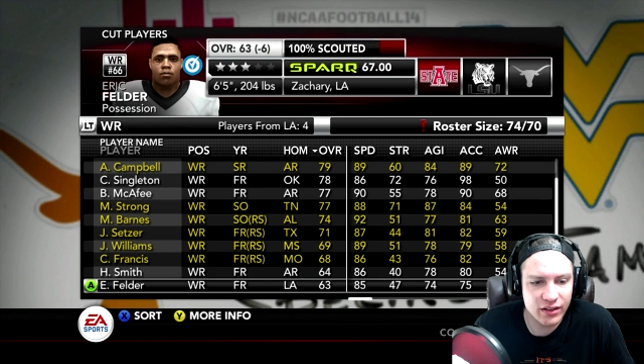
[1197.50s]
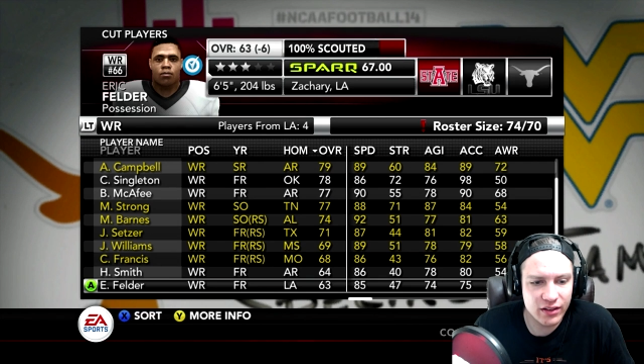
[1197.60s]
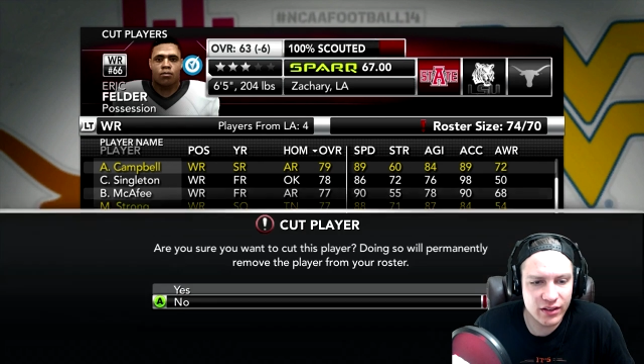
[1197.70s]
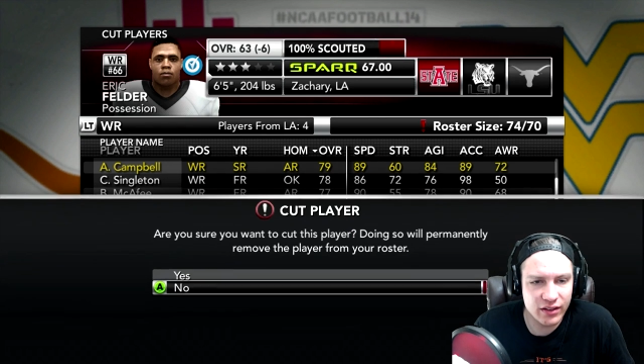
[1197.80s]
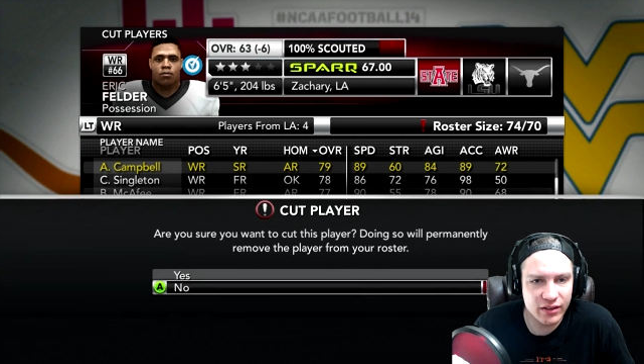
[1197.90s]

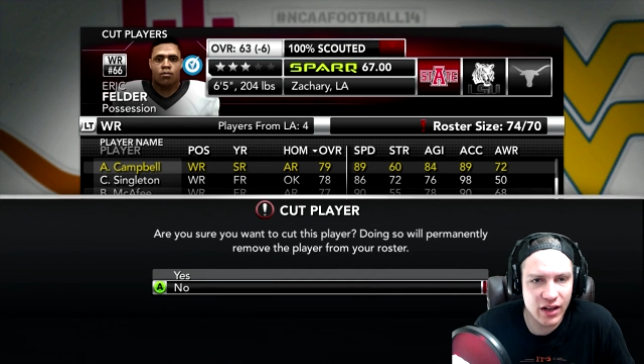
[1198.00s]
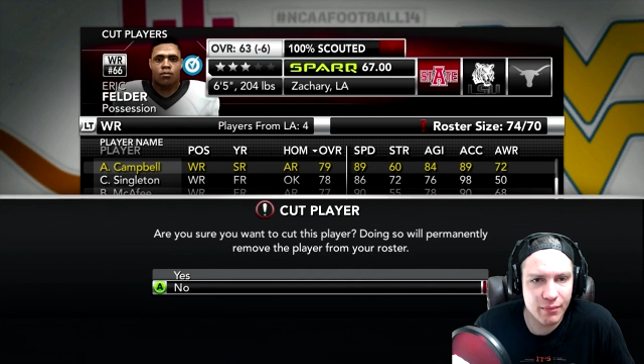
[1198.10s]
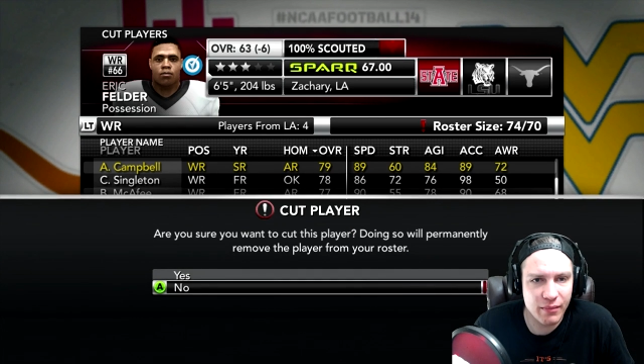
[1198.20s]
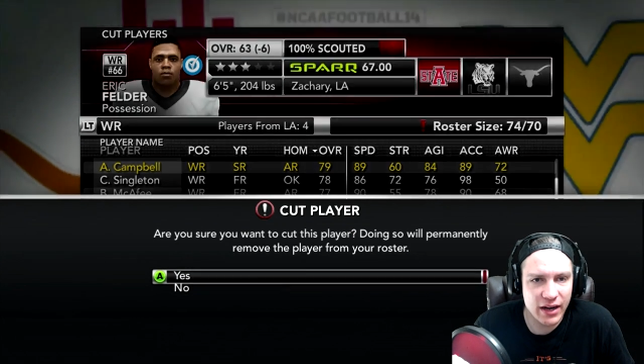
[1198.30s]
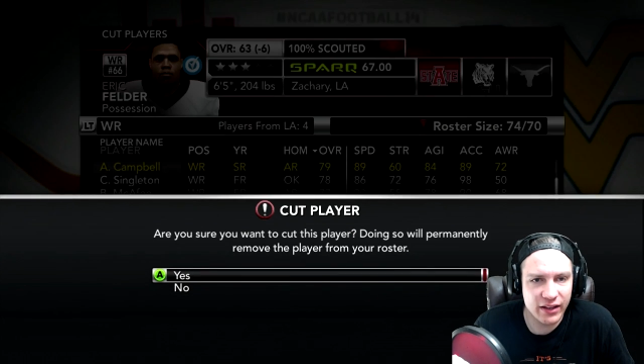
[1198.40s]
He's got a
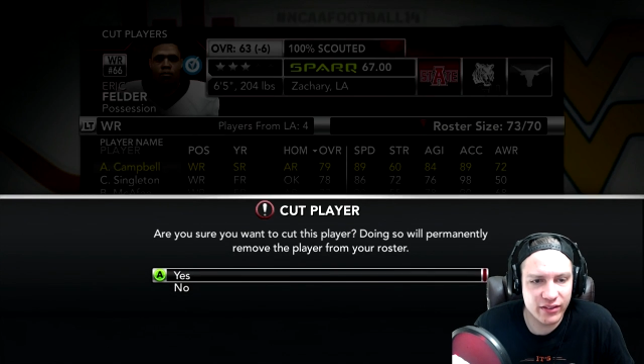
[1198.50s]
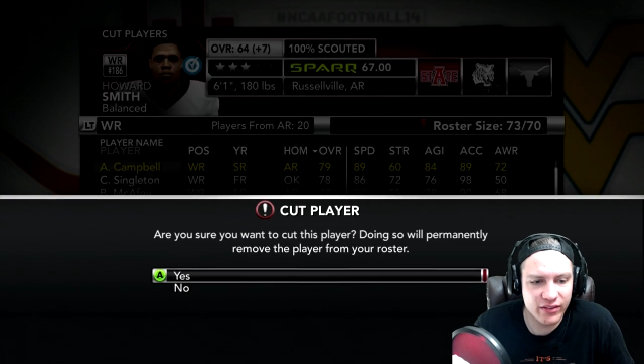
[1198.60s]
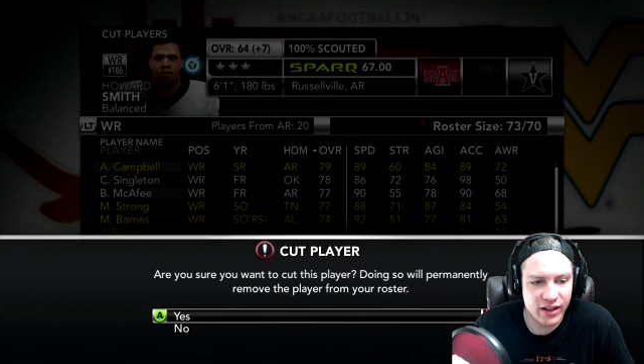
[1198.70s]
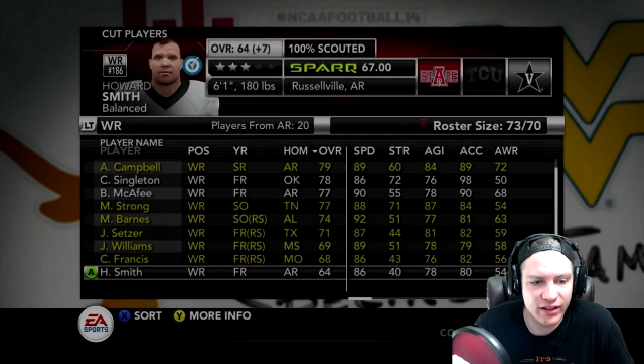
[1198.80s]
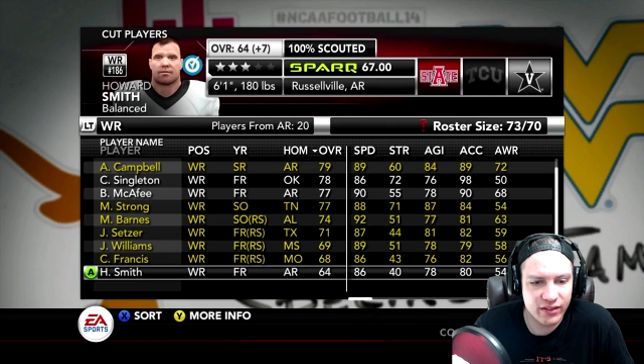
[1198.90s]
minus
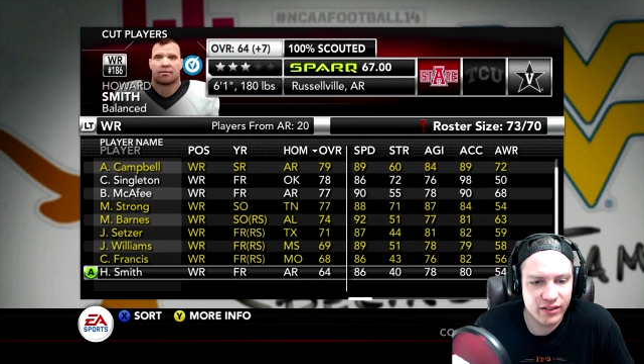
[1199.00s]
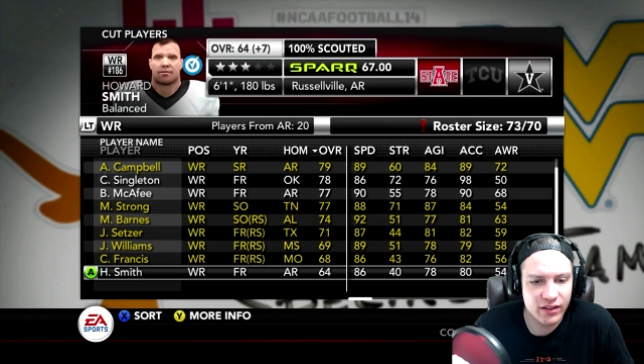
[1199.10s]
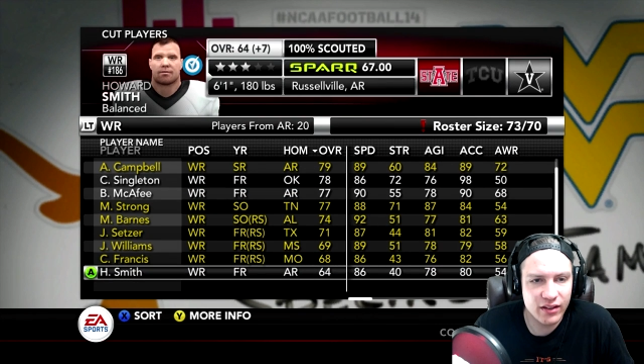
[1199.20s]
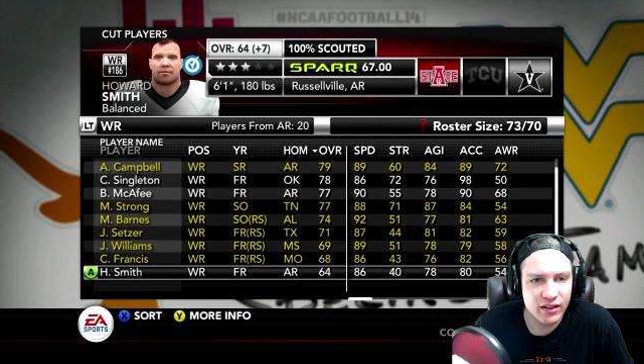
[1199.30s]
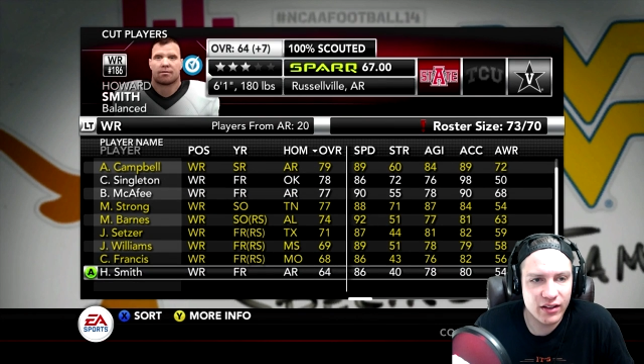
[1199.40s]
six.
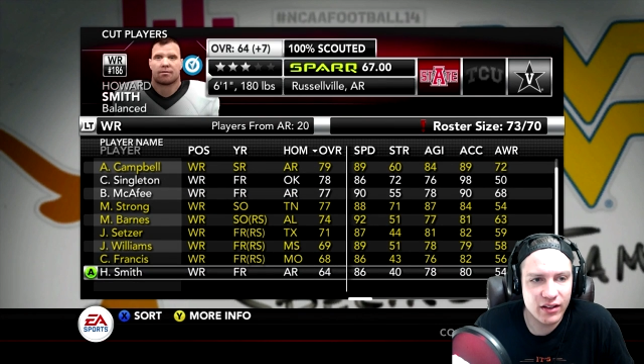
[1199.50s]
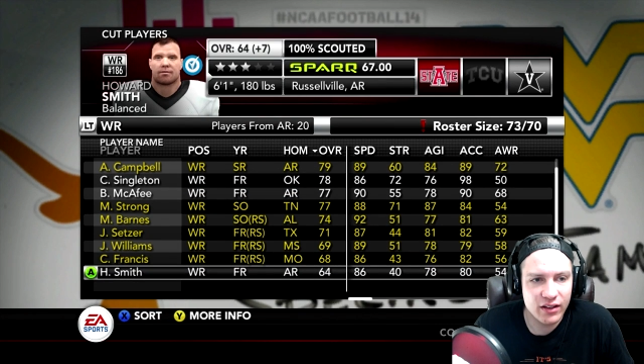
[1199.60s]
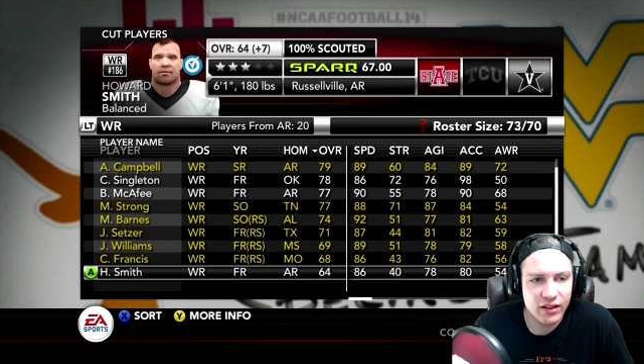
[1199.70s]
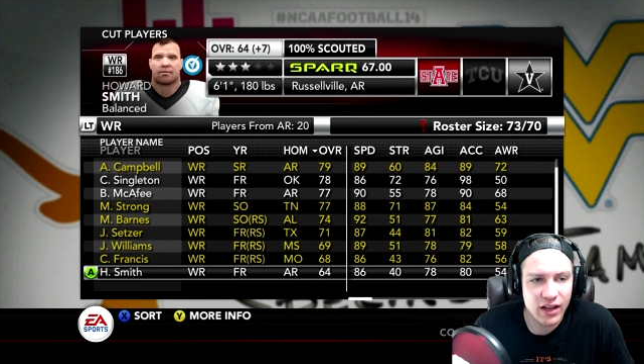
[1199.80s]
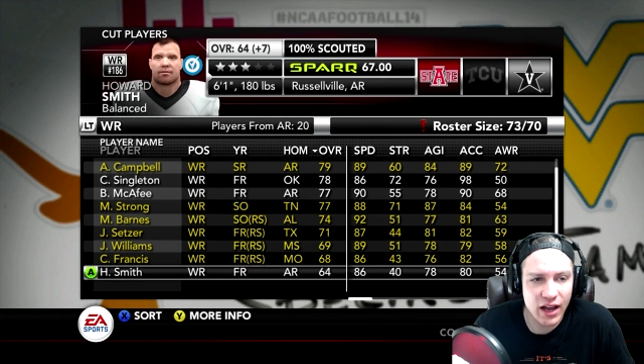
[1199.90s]

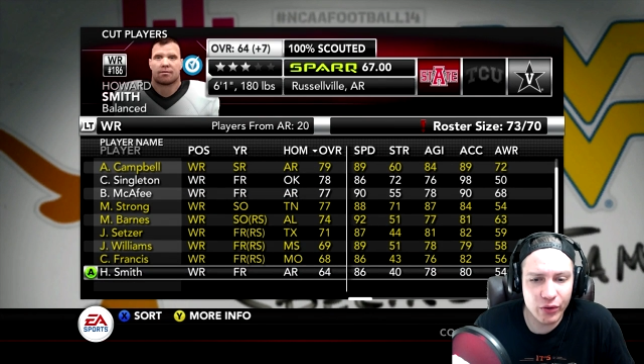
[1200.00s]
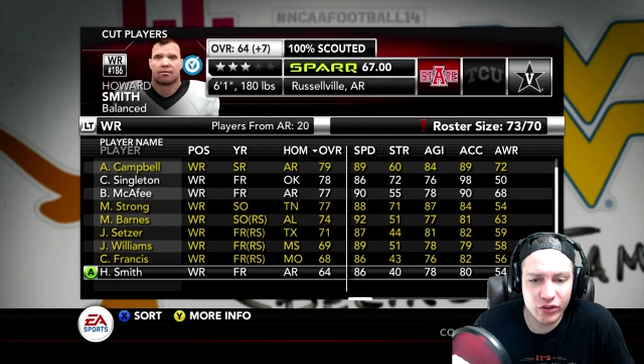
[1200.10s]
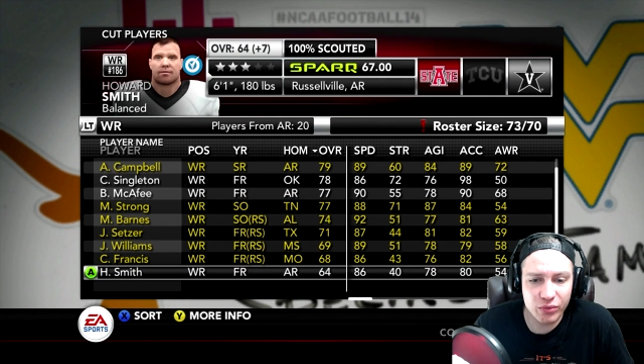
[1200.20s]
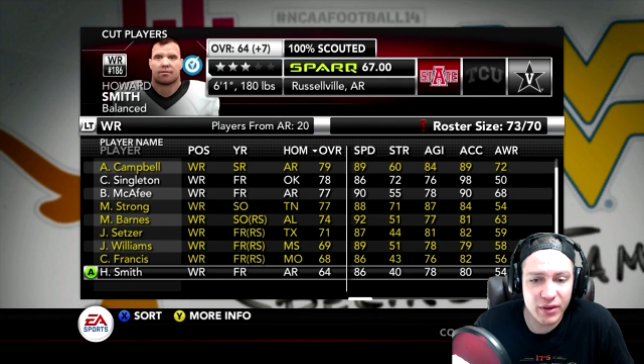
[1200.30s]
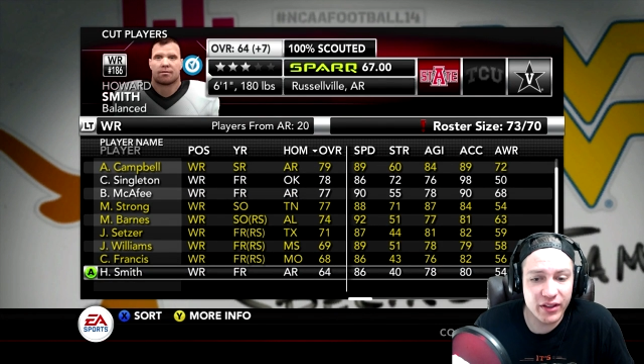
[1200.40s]
Howard
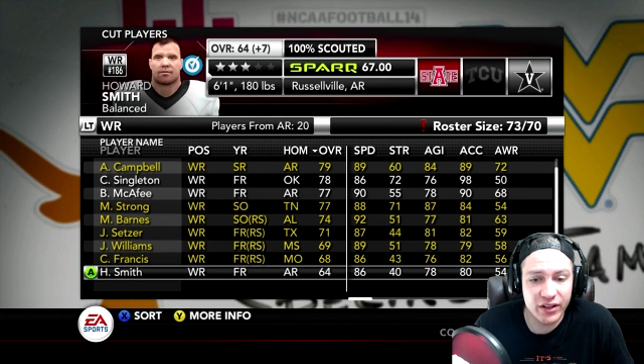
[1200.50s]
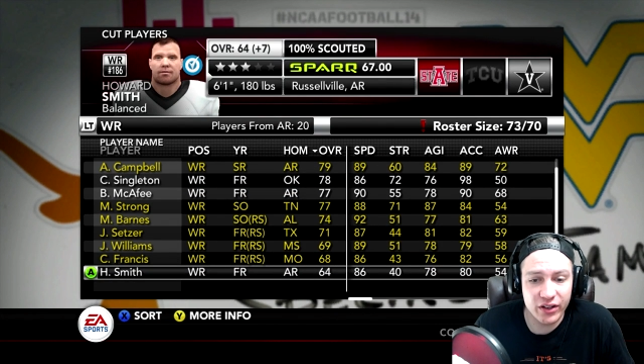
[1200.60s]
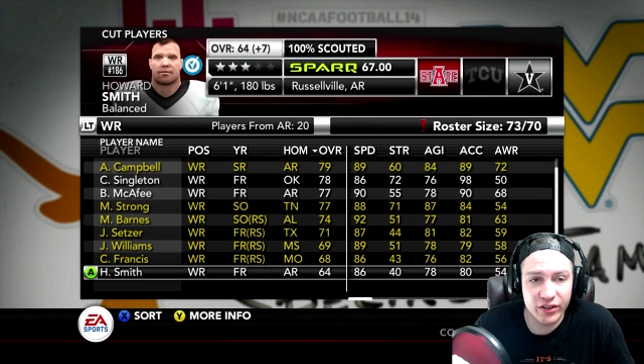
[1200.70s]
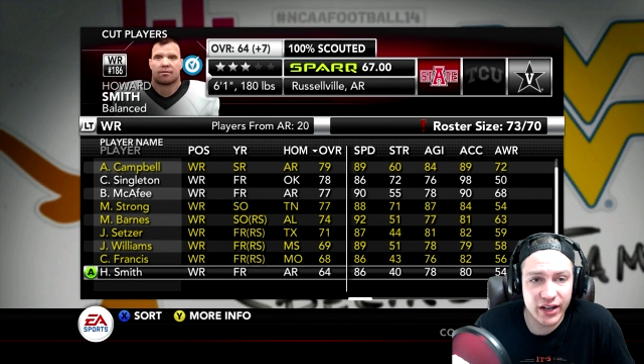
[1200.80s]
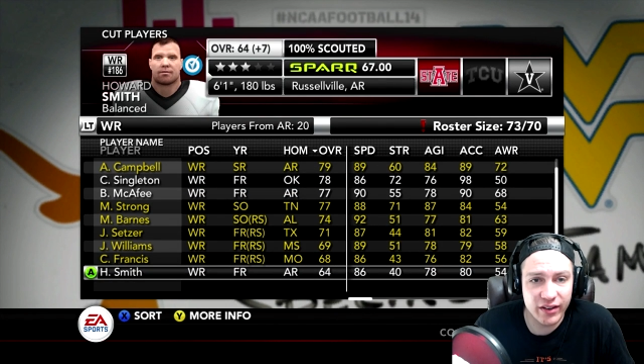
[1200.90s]
Smith, on the
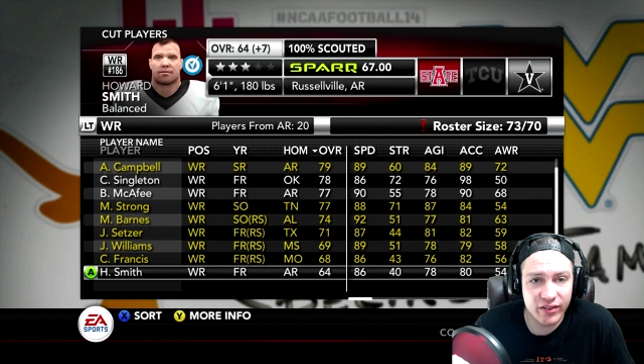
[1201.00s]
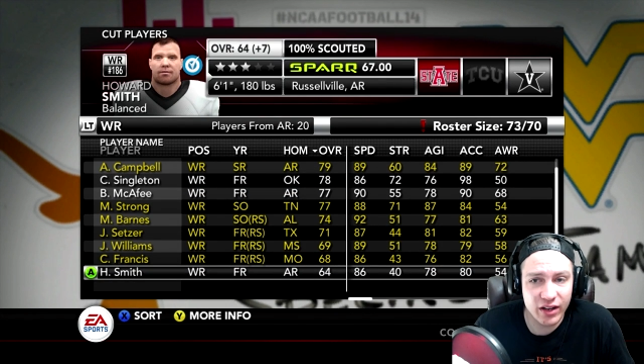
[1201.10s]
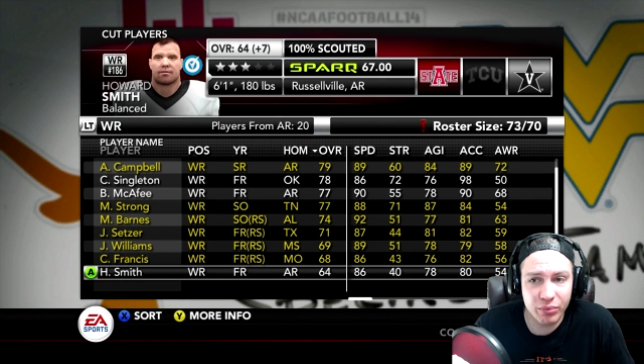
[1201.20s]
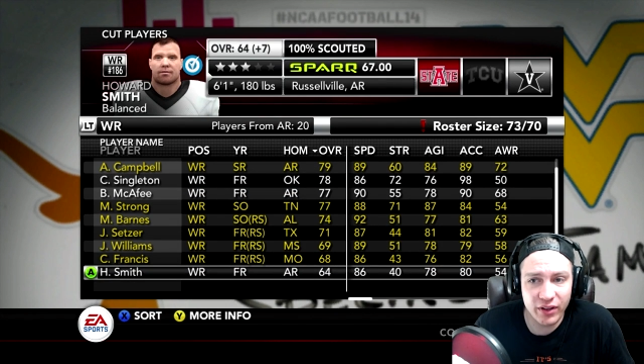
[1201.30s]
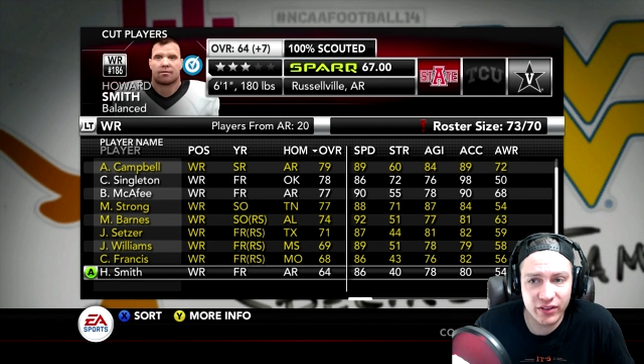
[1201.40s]
other hand, he's got a
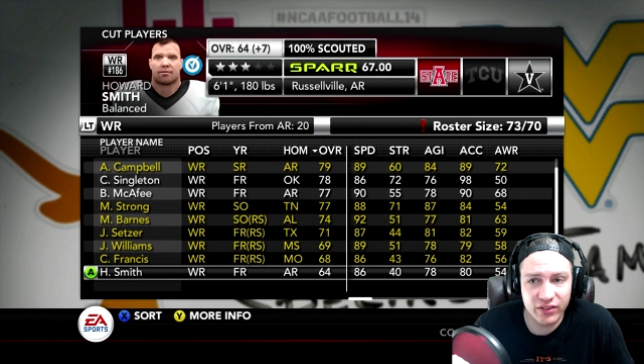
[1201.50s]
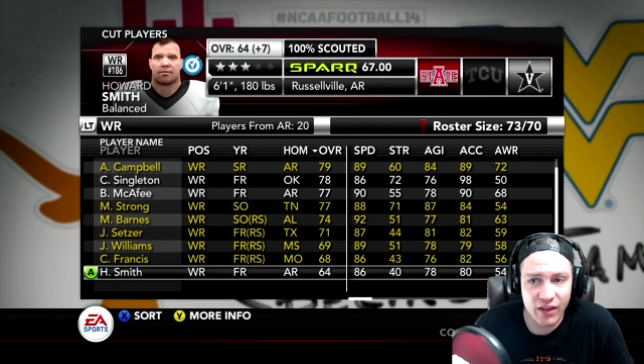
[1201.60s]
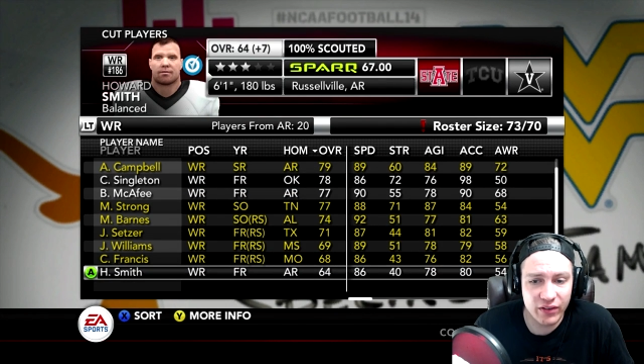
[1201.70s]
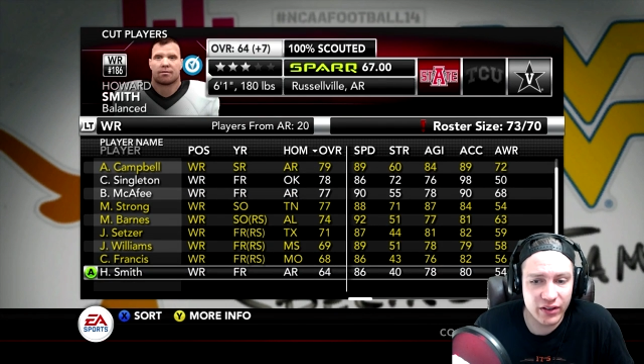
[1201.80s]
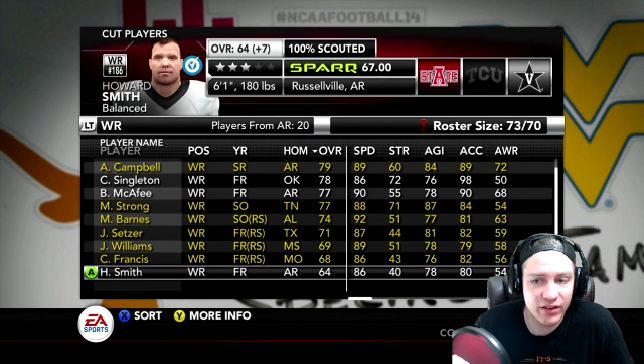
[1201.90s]
plus seven.